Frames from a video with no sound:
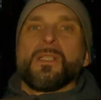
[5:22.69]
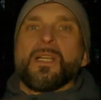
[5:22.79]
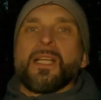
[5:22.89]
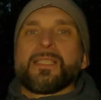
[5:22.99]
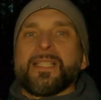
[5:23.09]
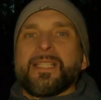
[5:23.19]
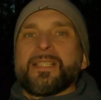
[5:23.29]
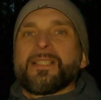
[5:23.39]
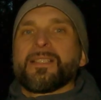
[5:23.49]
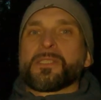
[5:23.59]
I think
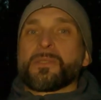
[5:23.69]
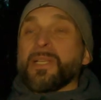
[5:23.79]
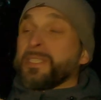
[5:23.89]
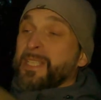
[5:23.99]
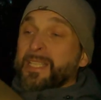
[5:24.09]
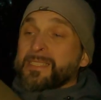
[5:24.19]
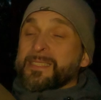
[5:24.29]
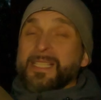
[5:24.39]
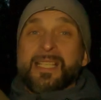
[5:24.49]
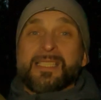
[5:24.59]
it's quite nice
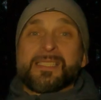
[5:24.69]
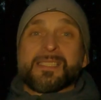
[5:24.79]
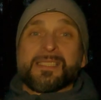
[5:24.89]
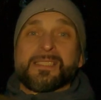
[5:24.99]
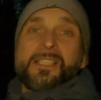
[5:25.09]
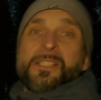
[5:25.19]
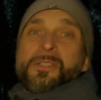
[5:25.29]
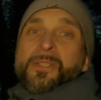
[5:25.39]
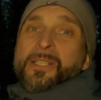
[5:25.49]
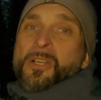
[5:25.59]
size. You
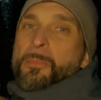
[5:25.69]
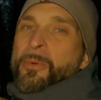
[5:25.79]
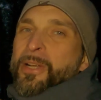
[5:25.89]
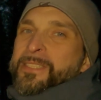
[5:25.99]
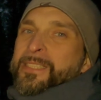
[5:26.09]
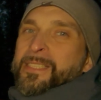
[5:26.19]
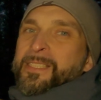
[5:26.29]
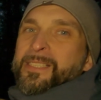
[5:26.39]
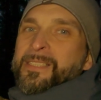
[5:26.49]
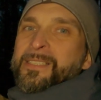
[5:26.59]
can compress it
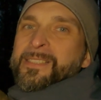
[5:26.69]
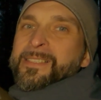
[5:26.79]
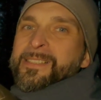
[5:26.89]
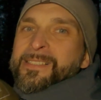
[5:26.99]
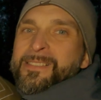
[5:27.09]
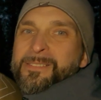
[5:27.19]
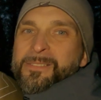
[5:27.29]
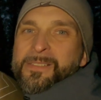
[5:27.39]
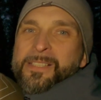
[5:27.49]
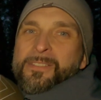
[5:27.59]

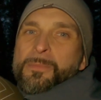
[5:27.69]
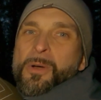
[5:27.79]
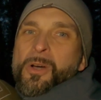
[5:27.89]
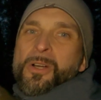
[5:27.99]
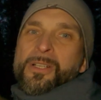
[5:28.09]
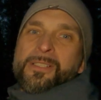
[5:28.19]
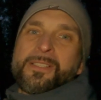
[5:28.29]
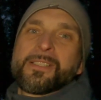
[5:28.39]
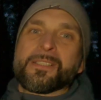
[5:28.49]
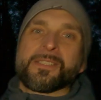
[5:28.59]
even more.
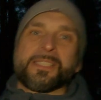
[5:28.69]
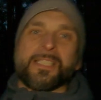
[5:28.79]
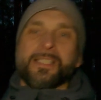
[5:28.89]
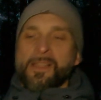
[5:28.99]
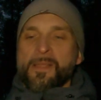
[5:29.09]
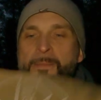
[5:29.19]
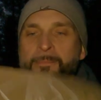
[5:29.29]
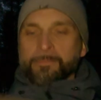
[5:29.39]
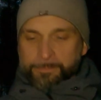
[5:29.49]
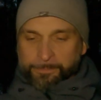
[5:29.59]
Let's see.
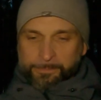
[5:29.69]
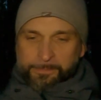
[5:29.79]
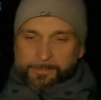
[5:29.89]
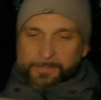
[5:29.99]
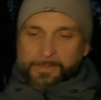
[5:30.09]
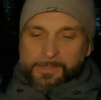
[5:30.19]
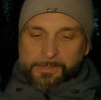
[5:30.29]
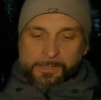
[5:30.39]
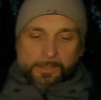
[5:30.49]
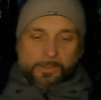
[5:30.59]

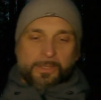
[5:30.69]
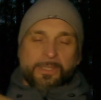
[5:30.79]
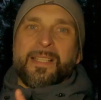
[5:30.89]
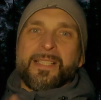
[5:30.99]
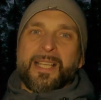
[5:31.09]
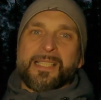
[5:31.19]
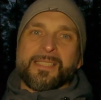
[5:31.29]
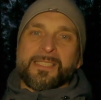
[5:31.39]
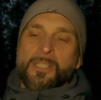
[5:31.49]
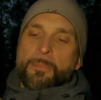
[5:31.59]
So it has
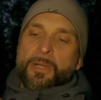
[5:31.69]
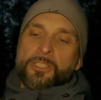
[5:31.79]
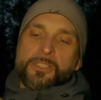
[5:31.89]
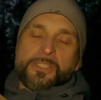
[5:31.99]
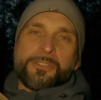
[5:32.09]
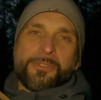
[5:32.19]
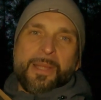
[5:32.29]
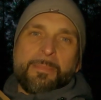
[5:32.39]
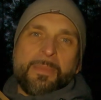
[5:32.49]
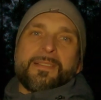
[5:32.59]
this compression strap.